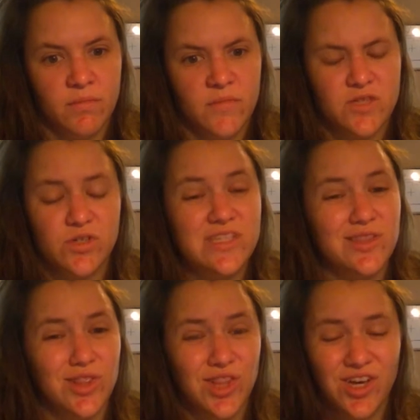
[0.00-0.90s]
So it just
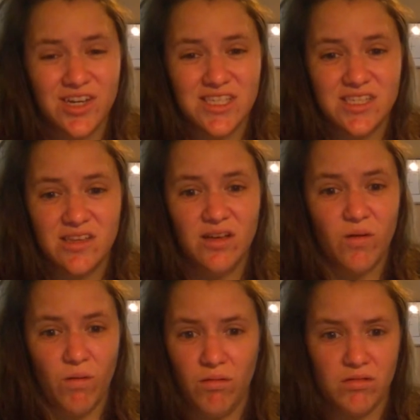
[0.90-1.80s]
looks
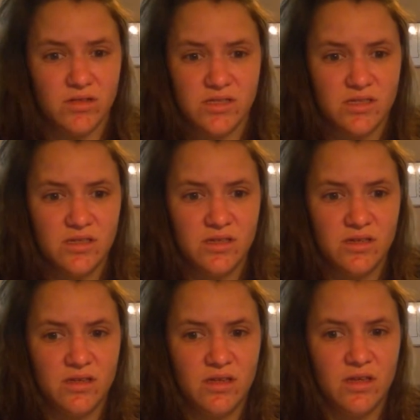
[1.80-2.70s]
old.
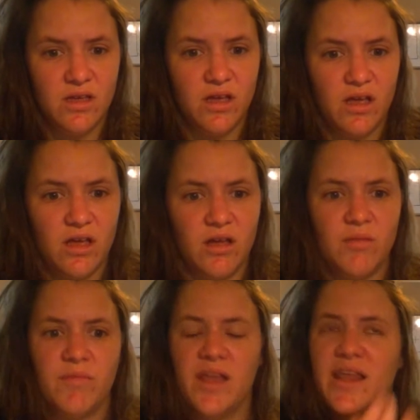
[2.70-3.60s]

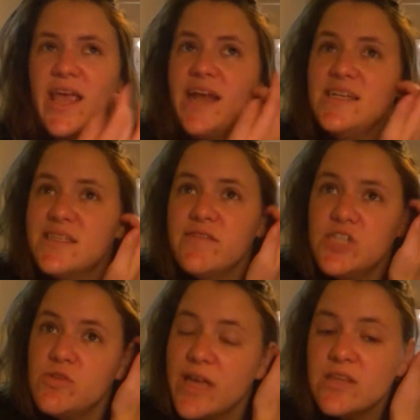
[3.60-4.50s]
And like
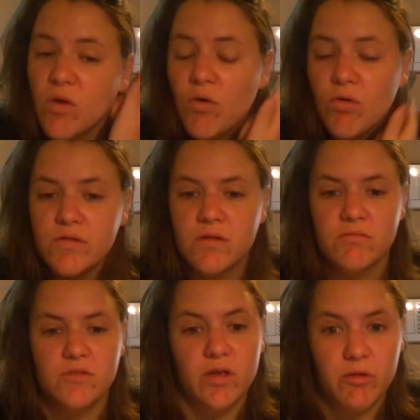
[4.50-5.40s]
1872 is old,
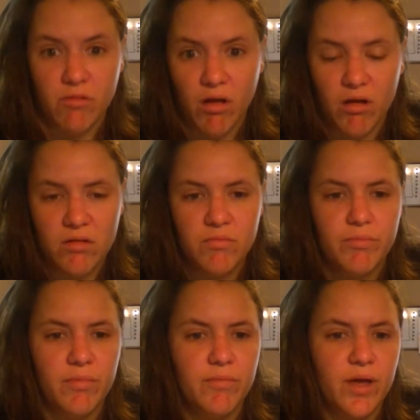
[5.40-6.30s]
don't get me wrong,
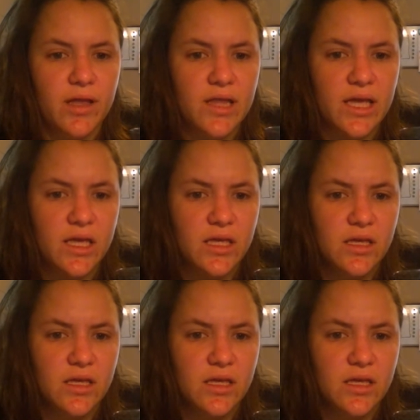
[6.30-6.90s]
but like